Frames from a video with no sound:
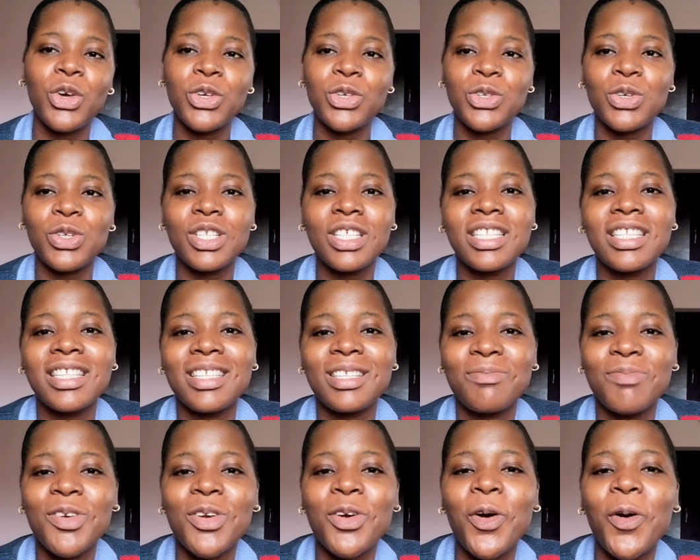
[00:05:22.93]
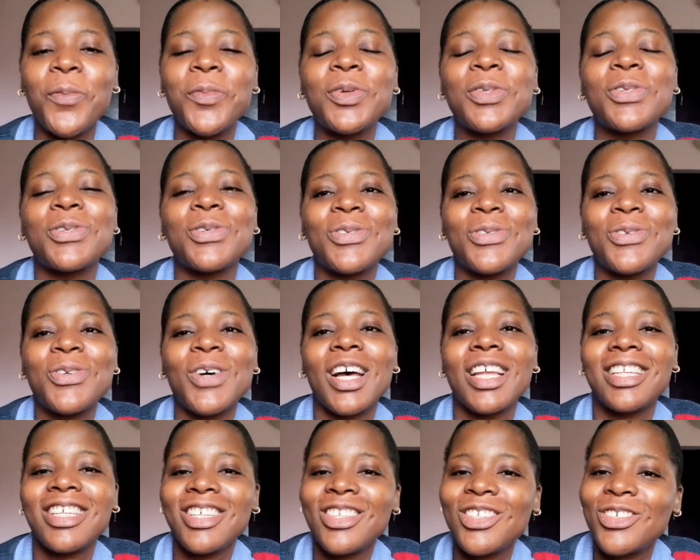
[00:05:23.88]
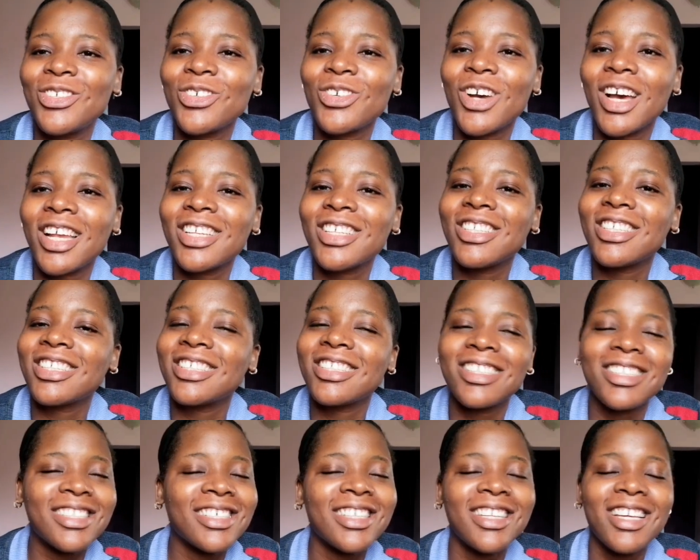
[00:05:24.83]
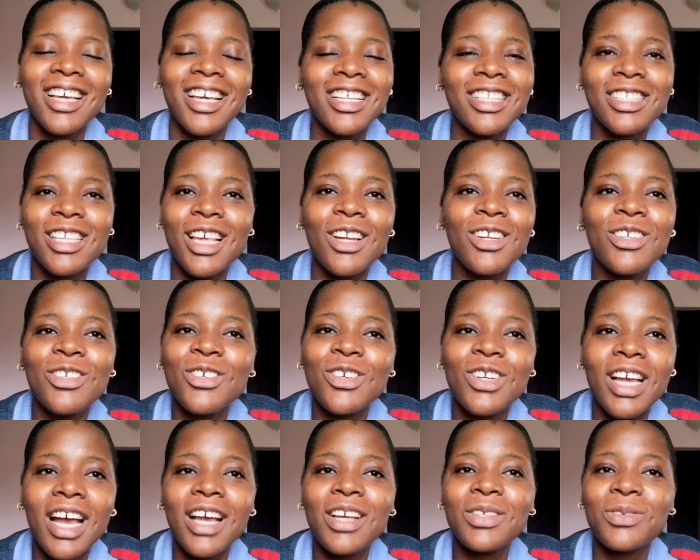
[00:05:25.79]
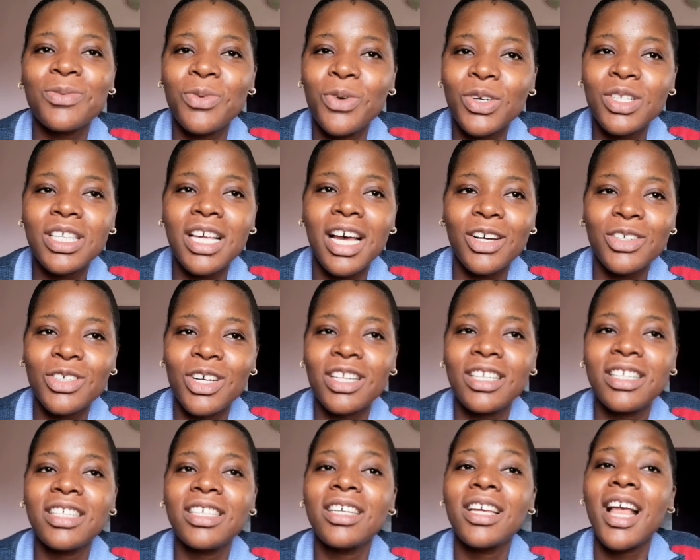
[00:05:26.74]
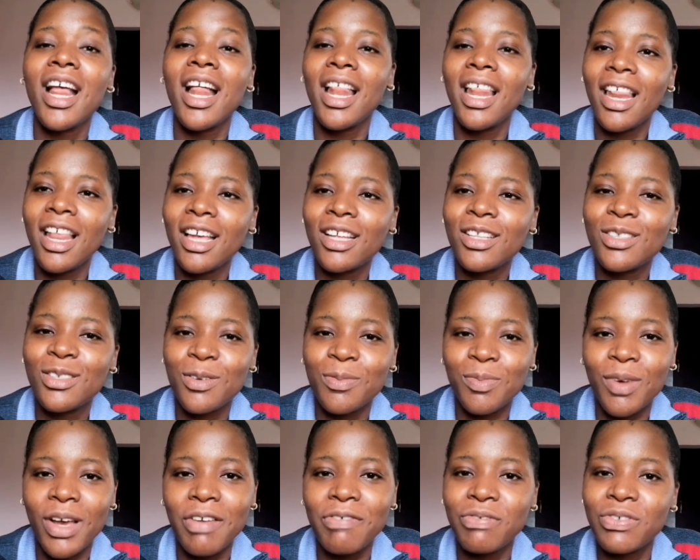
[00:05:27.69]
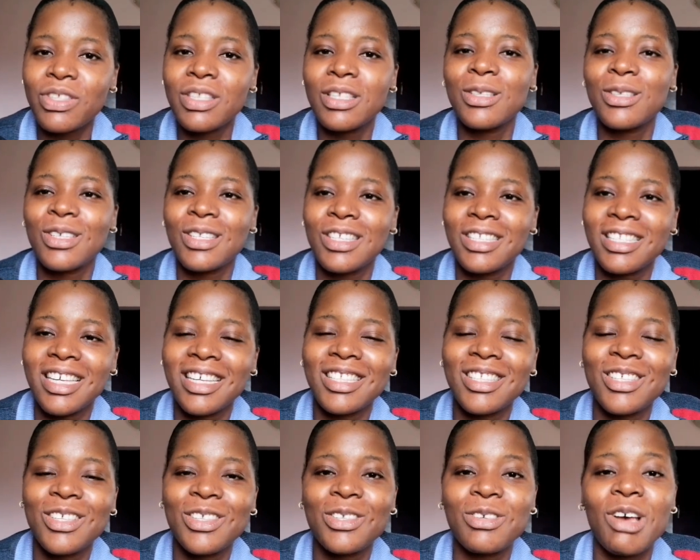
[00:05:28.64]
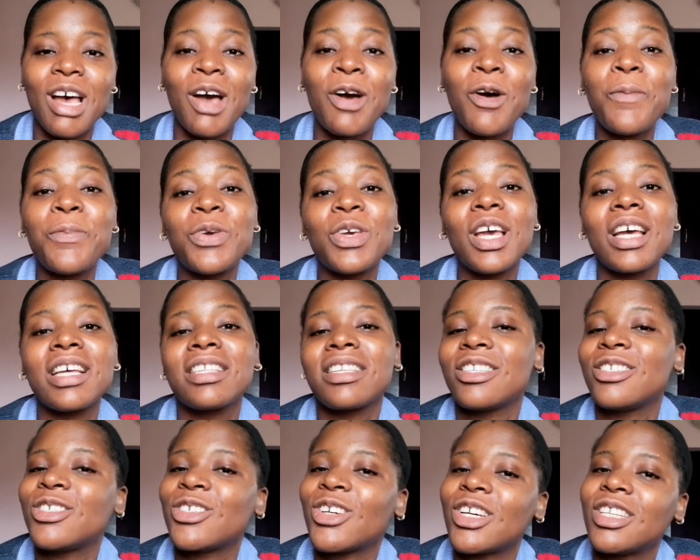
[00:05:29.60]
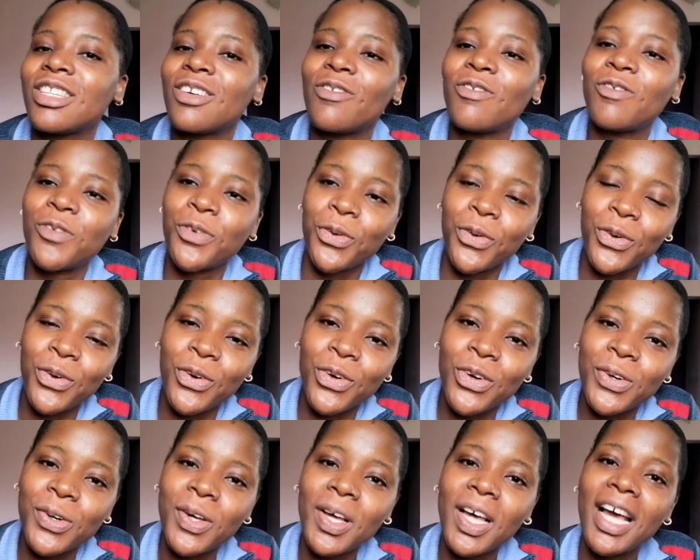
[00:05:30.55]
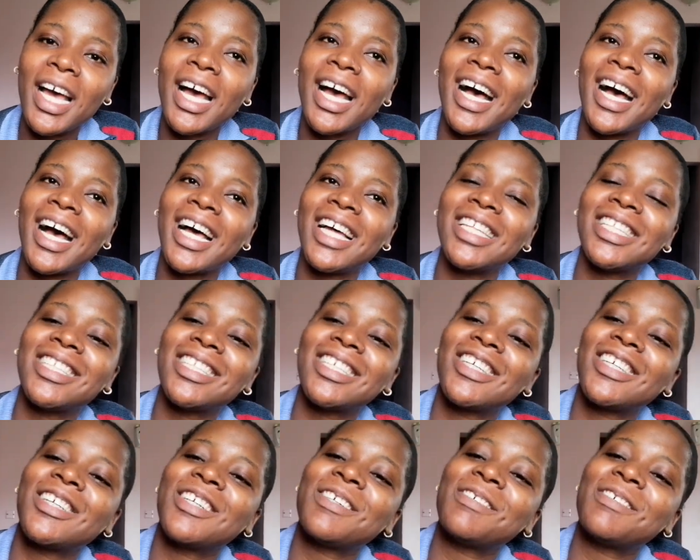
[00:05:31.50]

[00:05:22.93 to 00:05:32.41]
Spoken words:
So this is me coming to do an intro and telling you guys what actually led to my visit to the dentist. So I hope you guys enjoyed the vlog, and